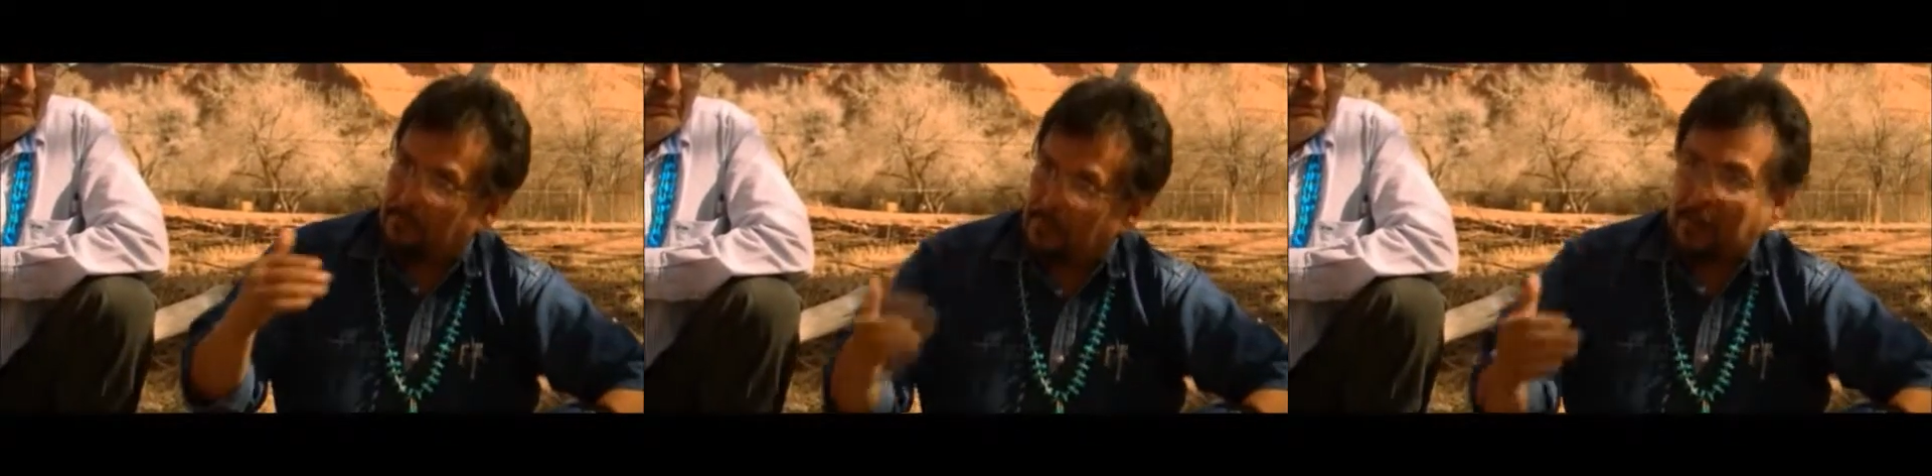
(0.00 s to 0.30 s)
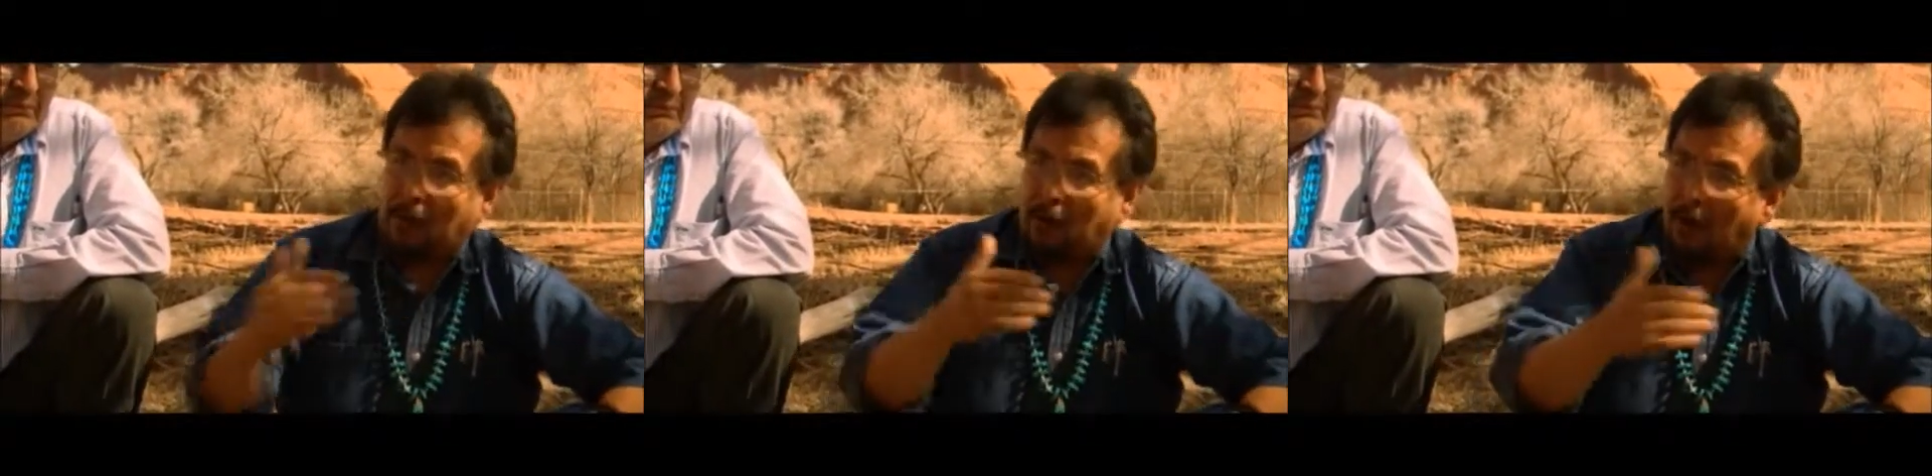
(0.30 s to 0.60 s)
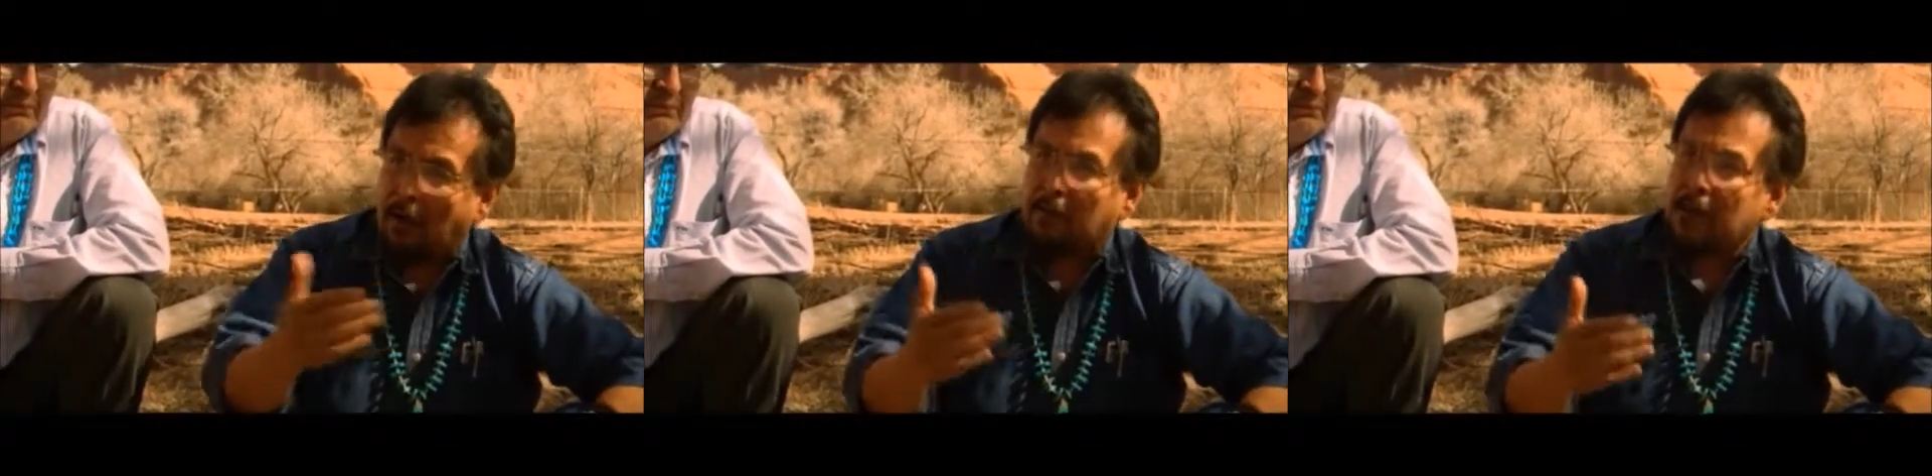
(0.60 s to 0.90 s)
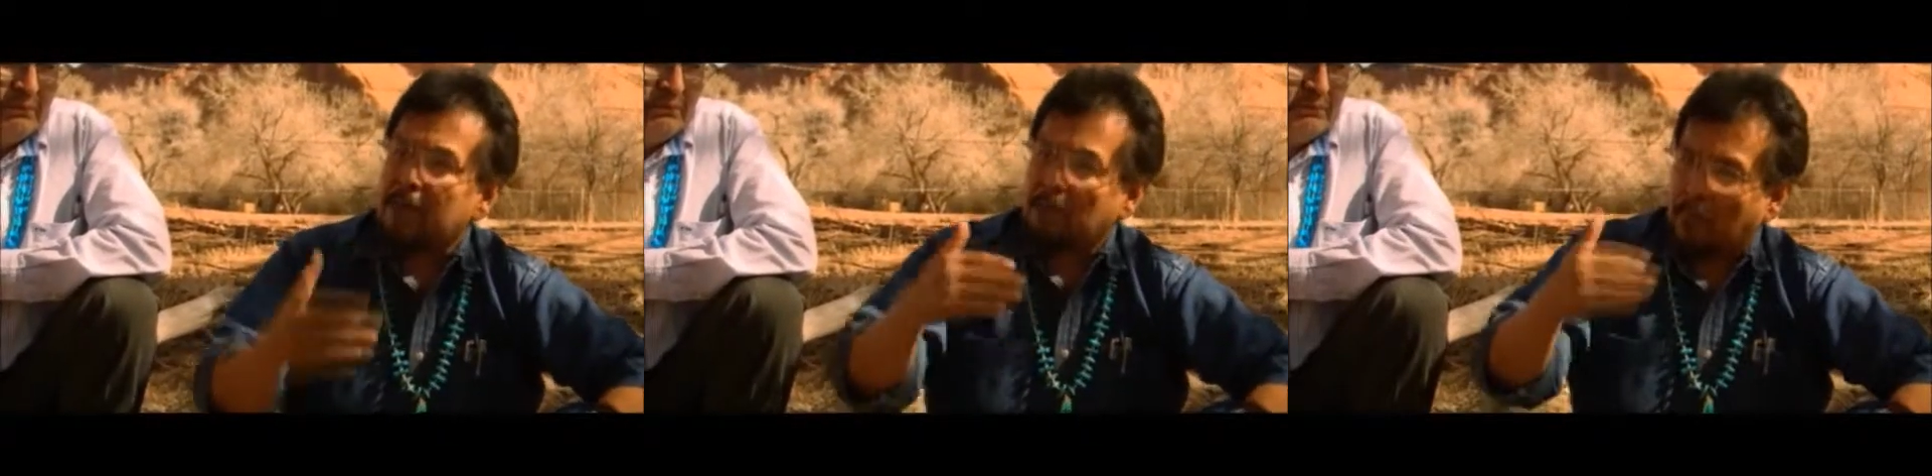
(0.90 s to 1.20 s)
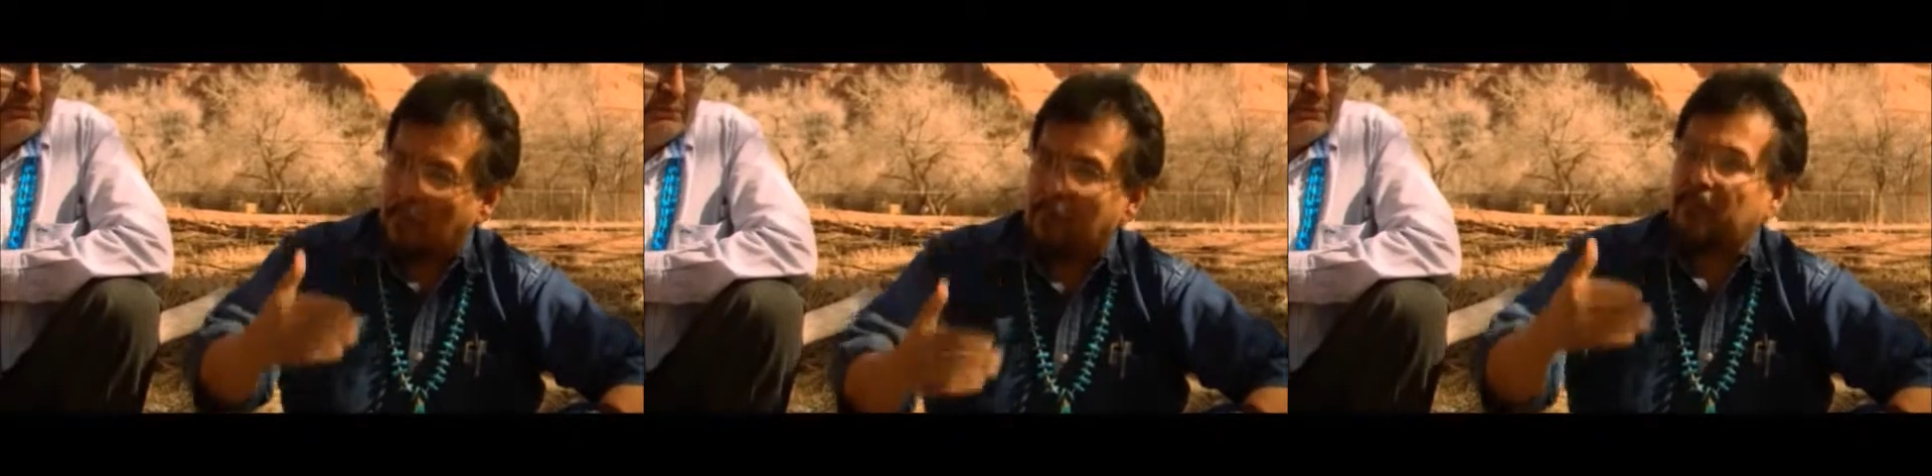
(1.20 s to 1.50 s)
we are all
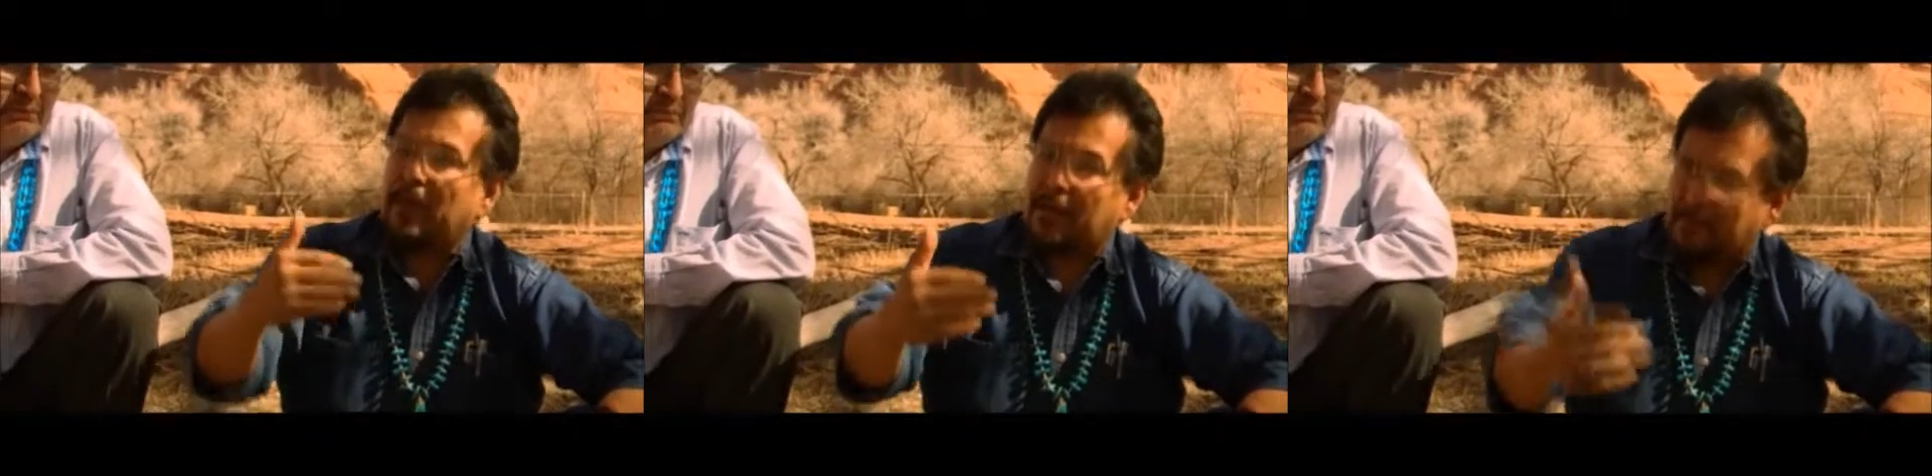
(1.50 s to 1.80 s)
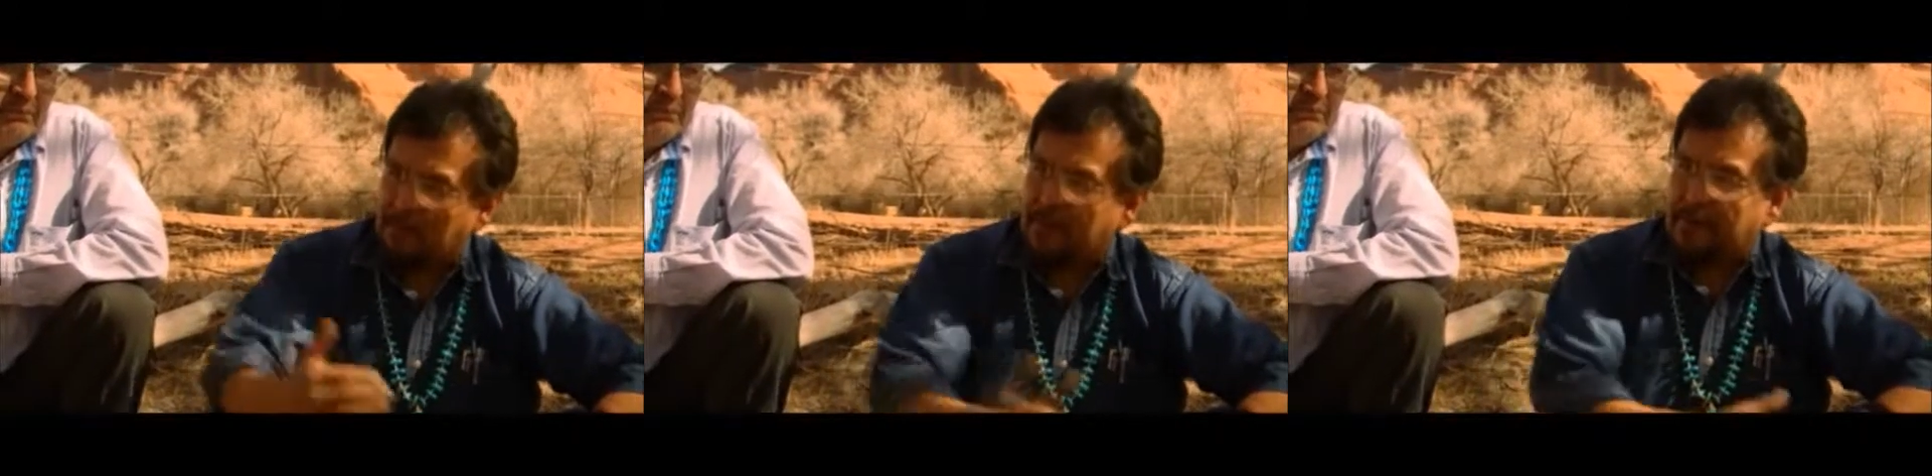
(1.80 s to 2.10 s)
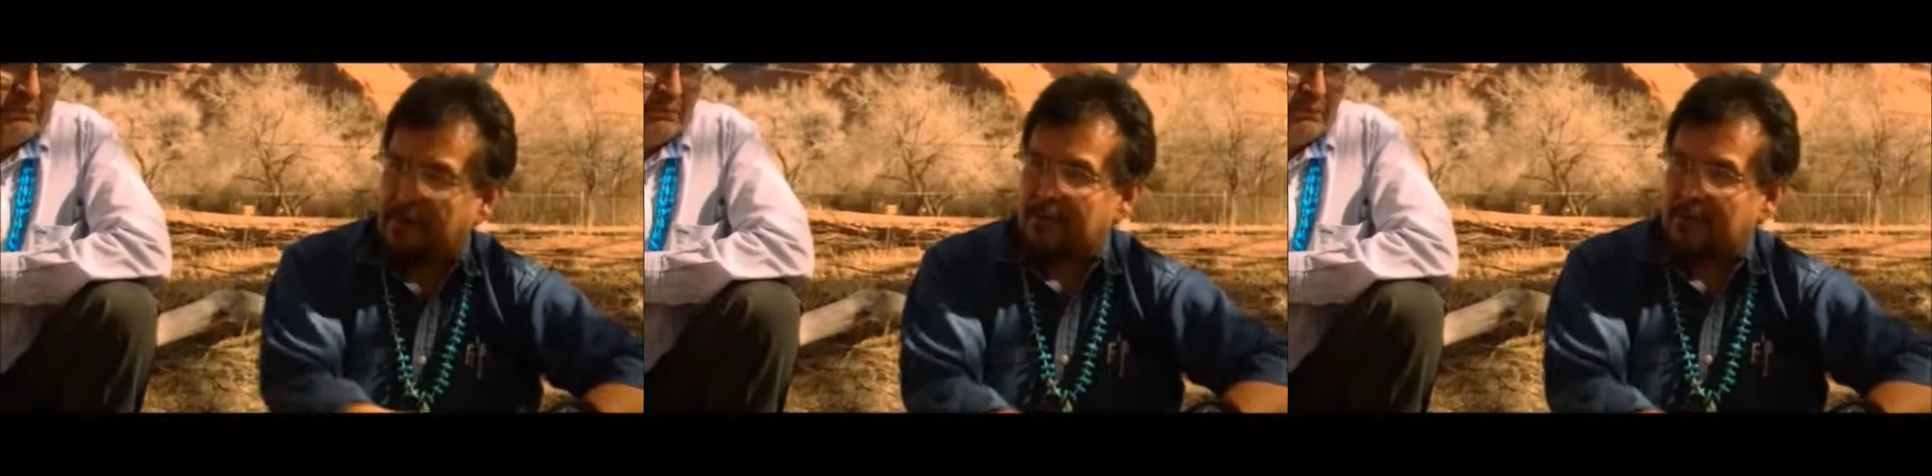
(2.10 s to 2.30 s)
birthed by our mother.